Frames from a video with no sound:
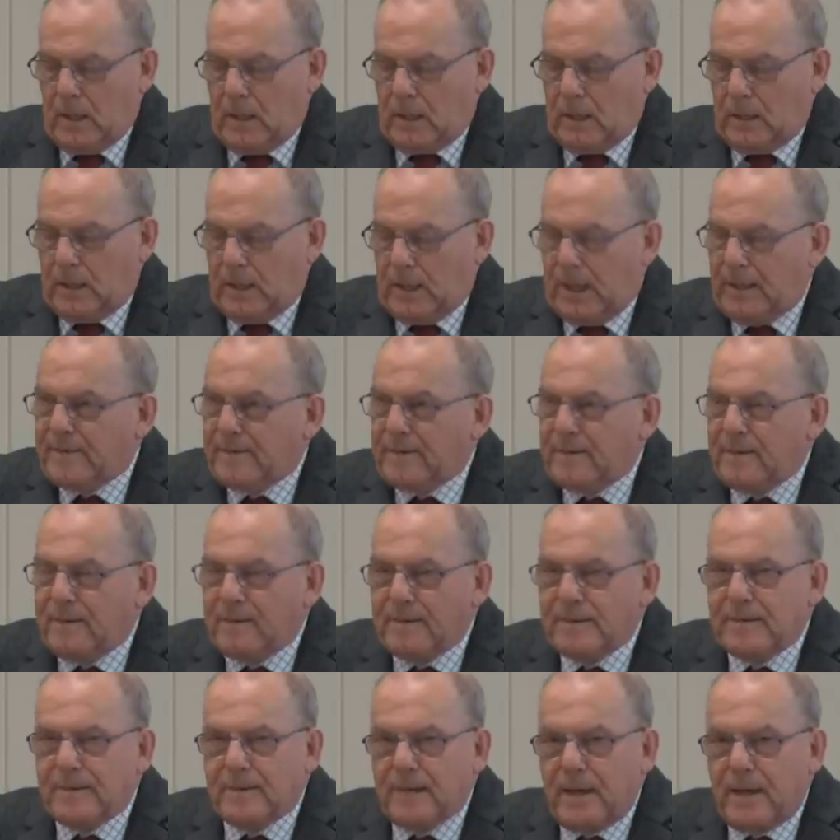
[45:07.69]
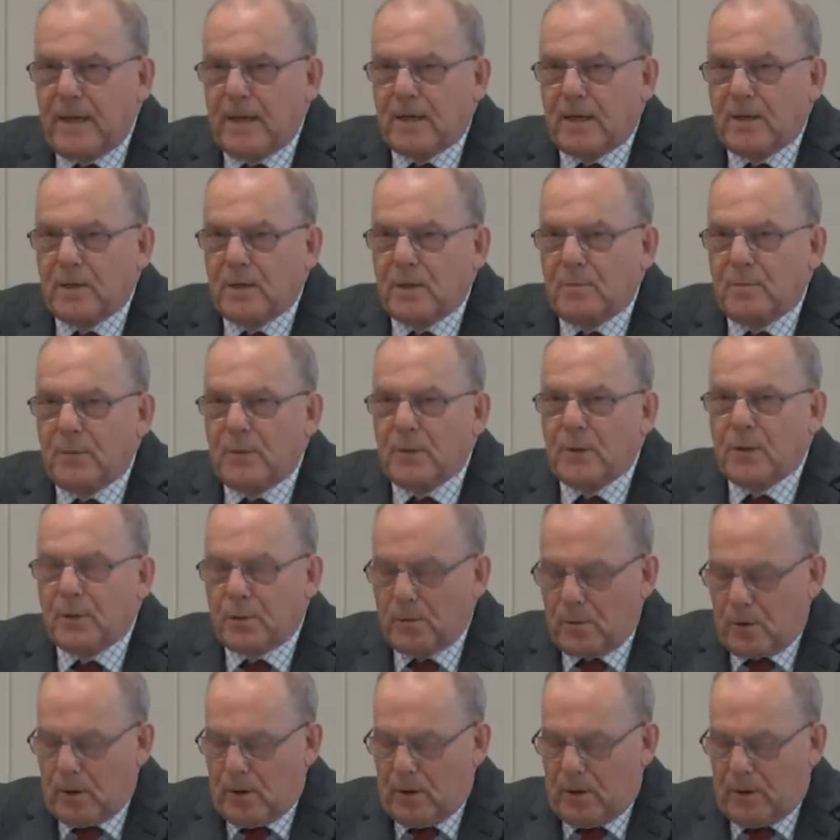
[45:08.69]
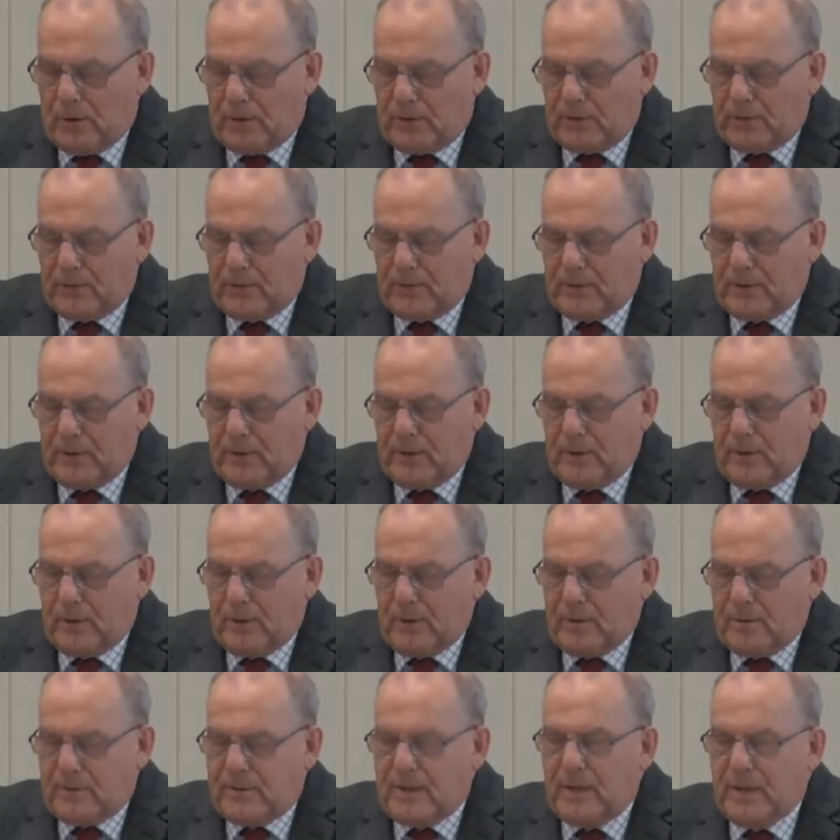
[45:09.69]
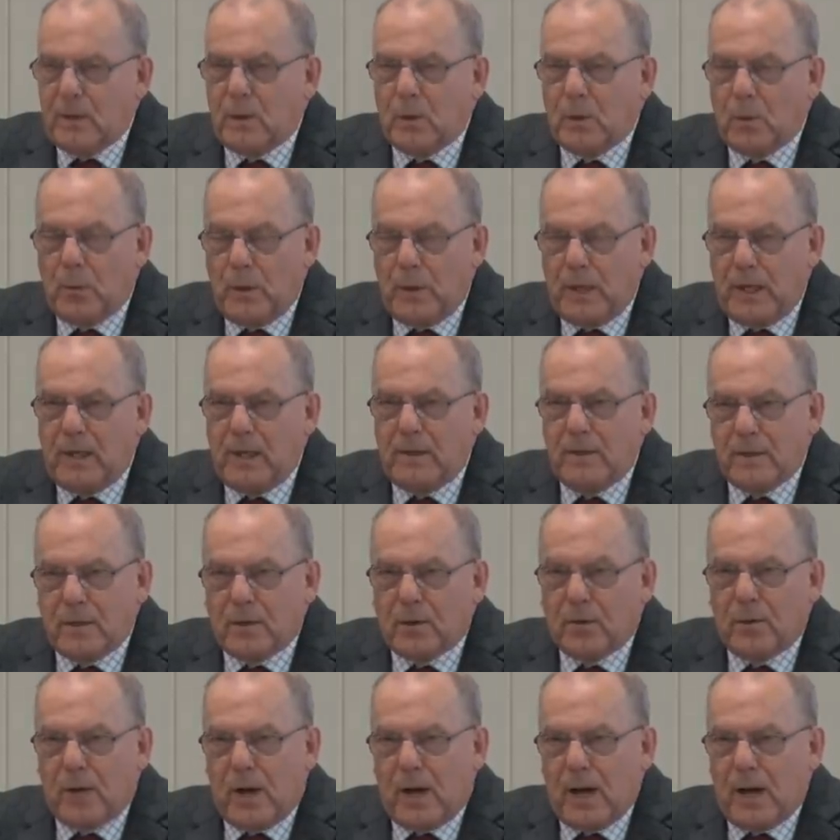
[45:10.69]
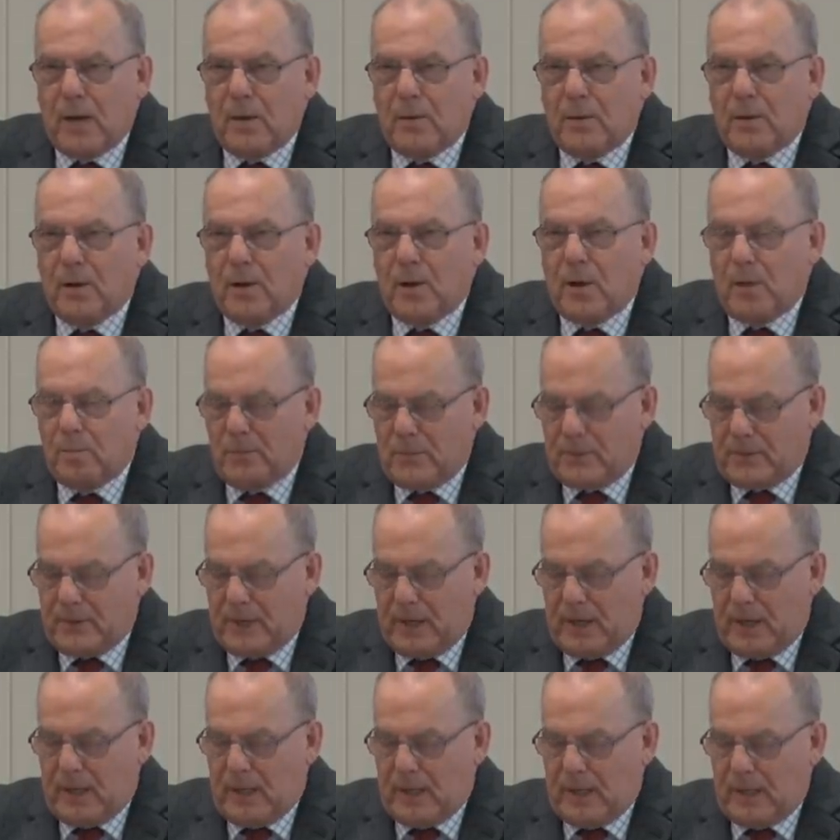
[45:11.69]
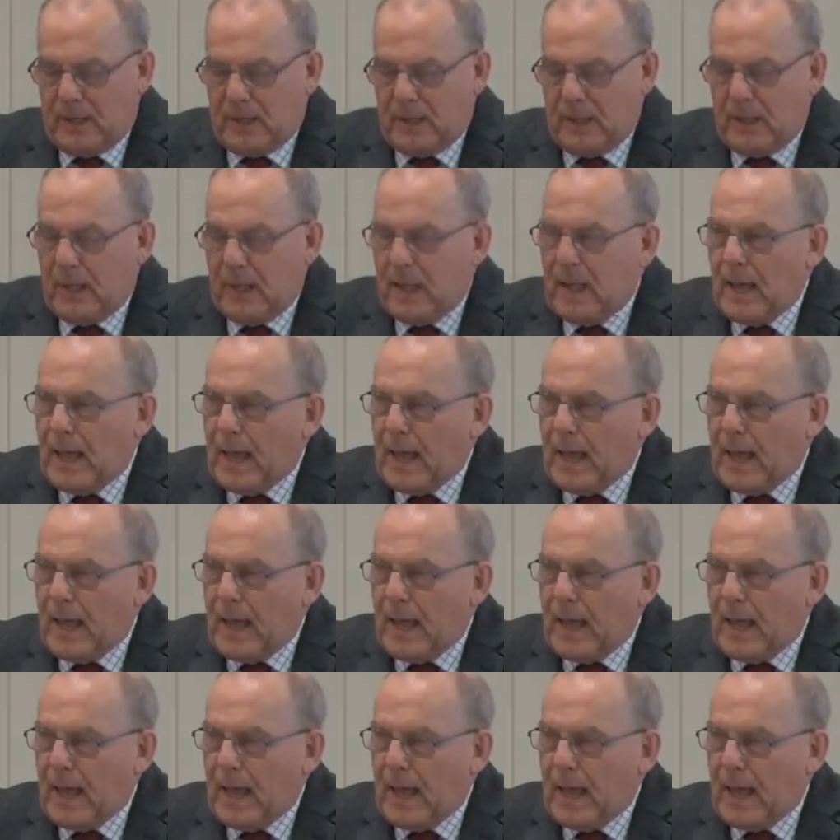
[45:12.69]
Let us take up the cross till we the crown obtain,